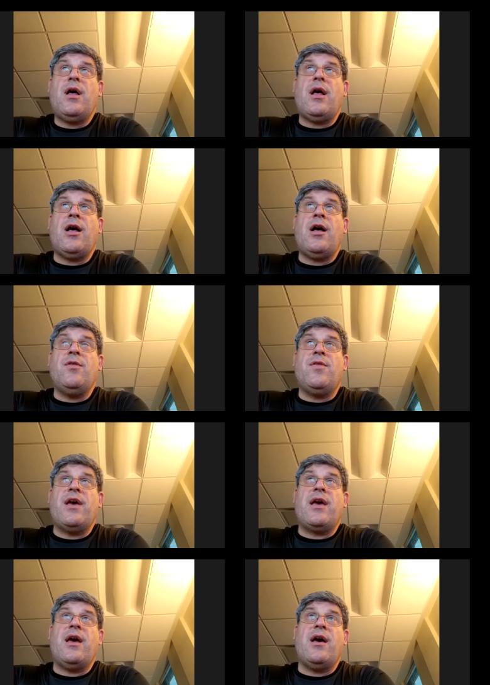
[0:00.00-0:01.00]
uh,
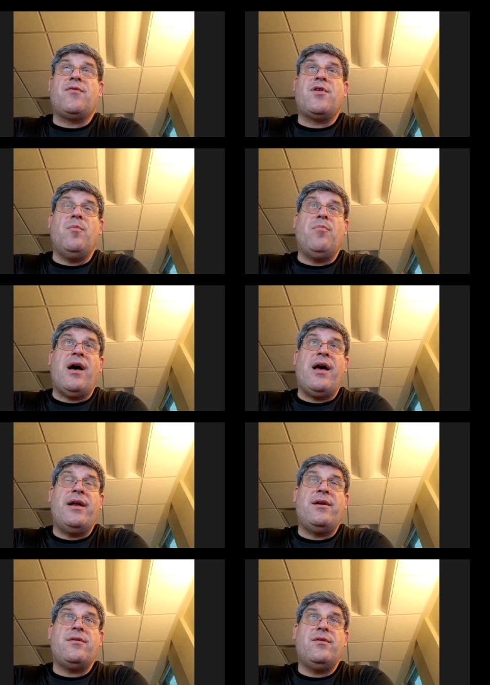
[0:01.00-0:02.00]
they have
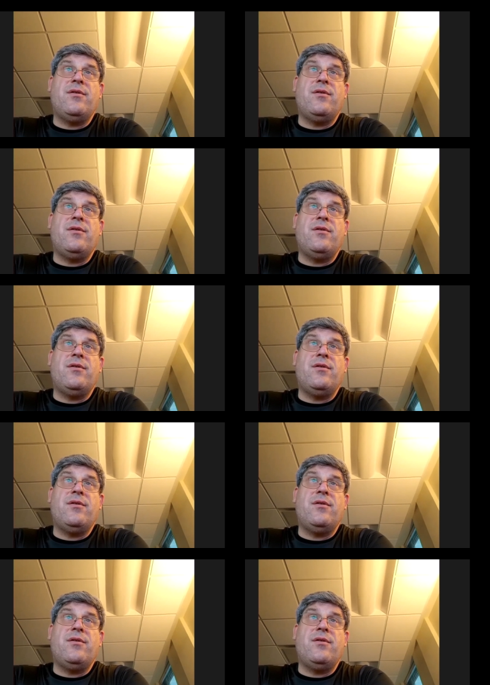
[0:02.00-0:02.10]
combined